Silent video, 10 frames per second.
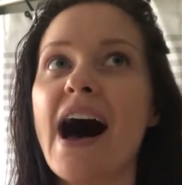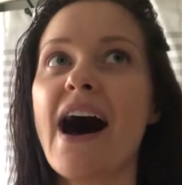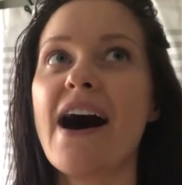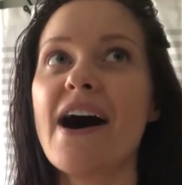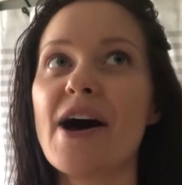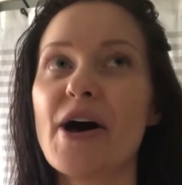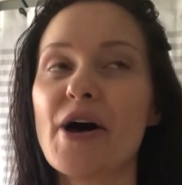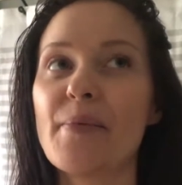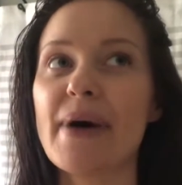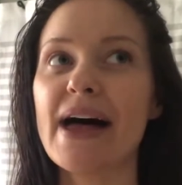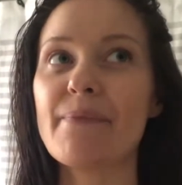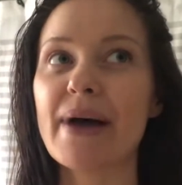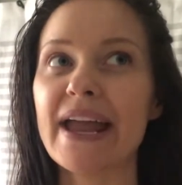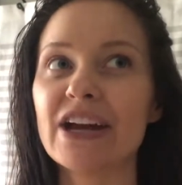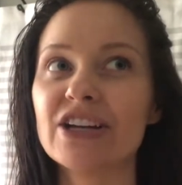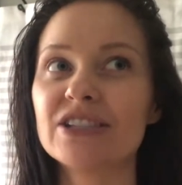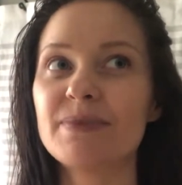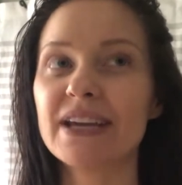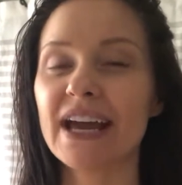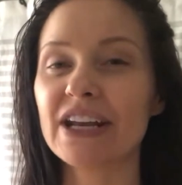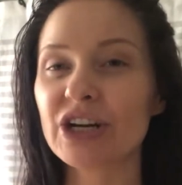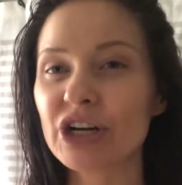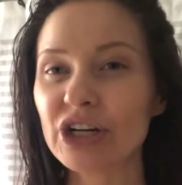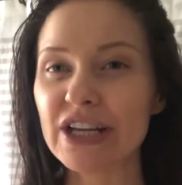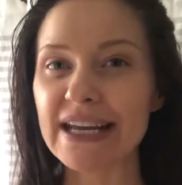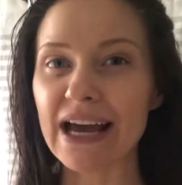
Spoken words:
My hair used to be kind of curly,